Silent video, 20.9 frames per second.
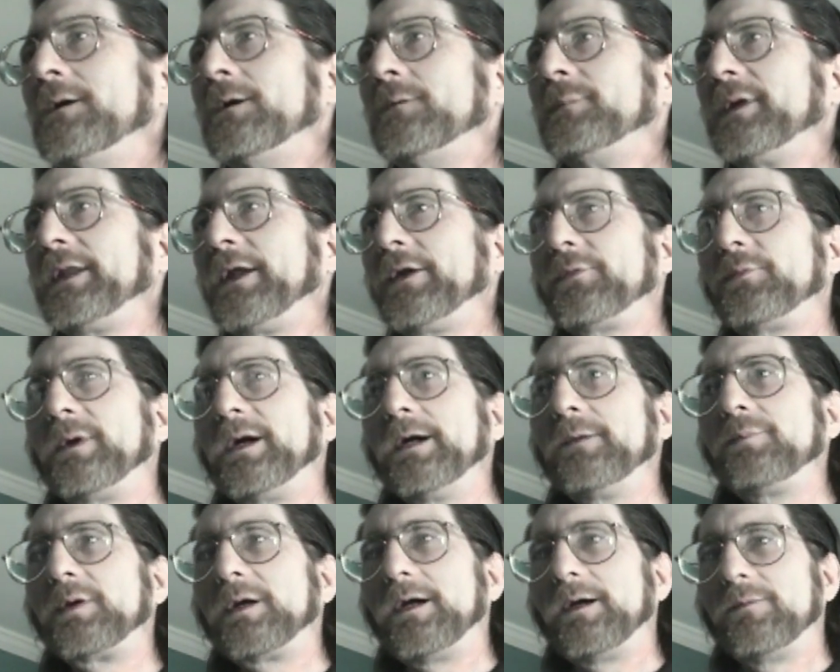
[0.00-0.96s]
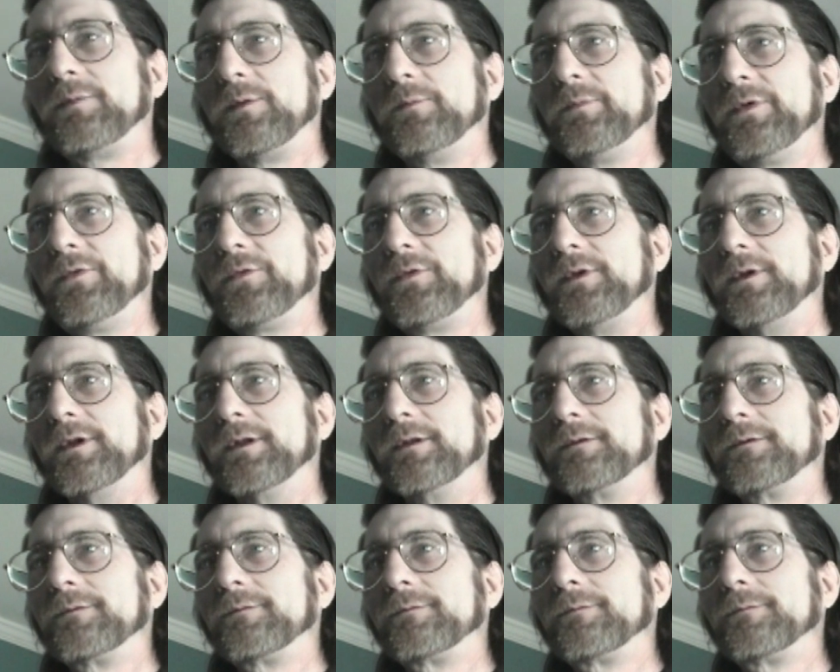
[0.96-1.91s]
But that's my problem, isn't it?
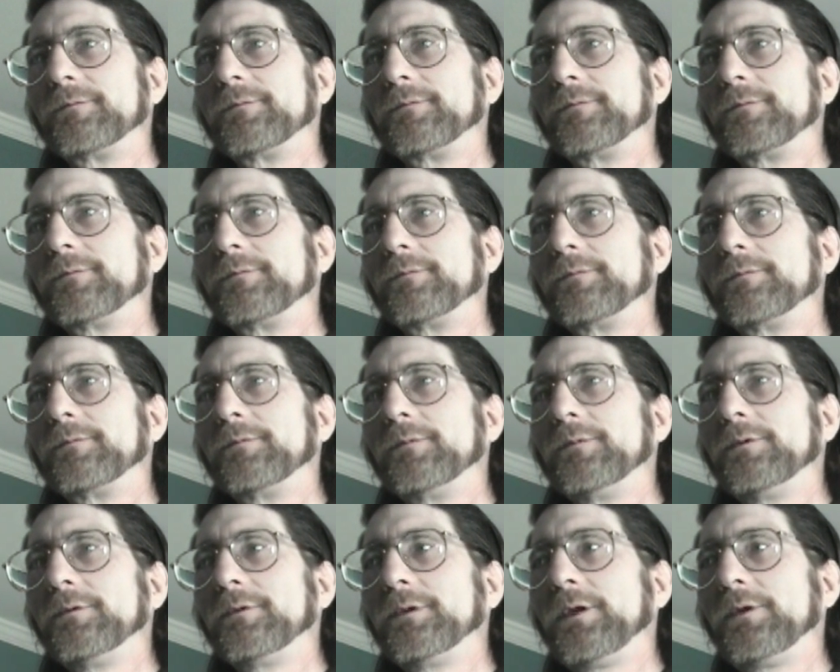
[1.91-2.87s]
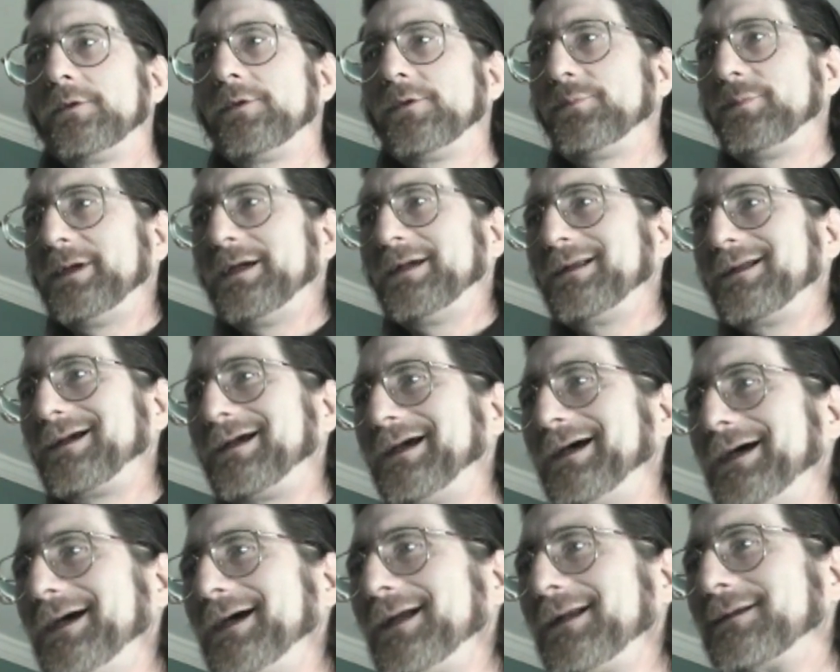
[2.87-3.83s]
They're just being a
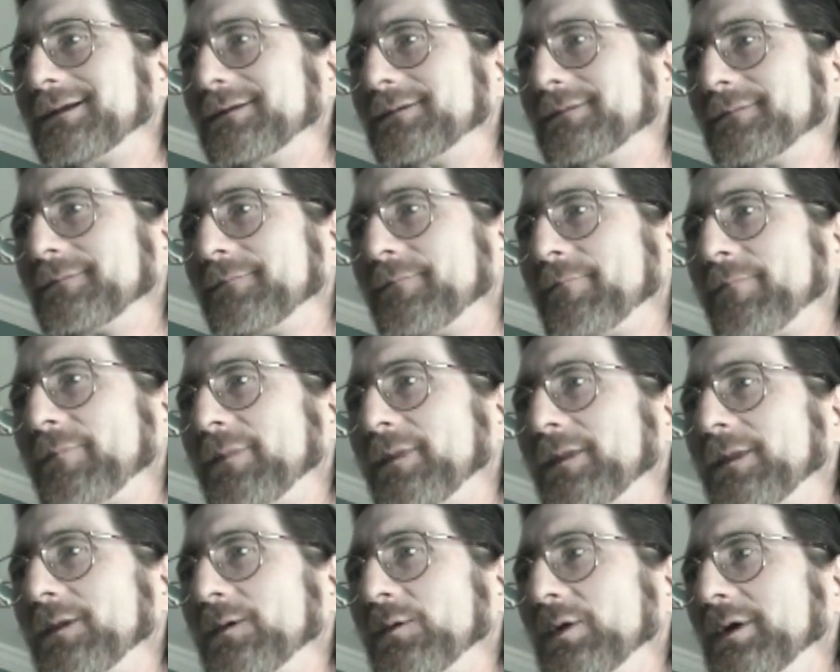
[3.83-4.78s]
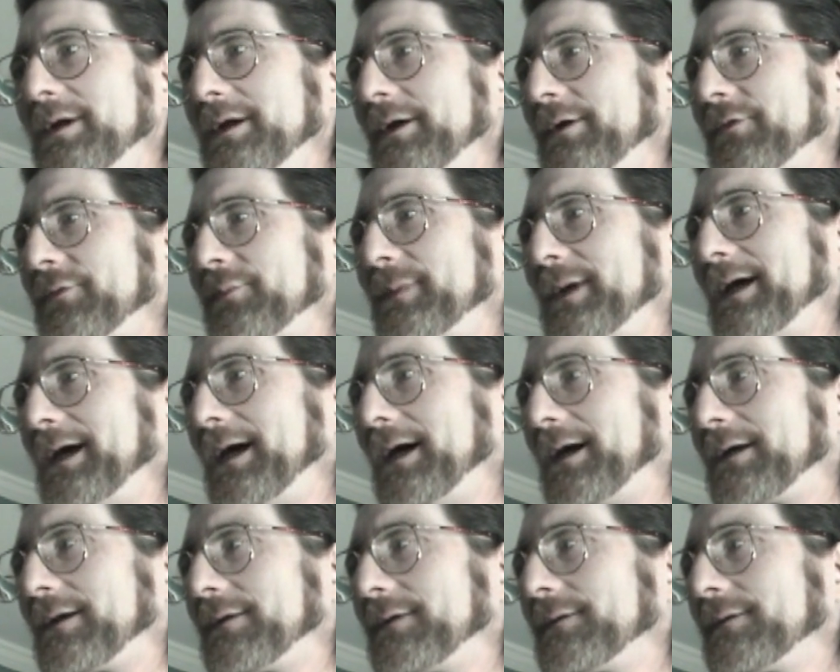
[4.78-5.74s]
kid. What do you expect?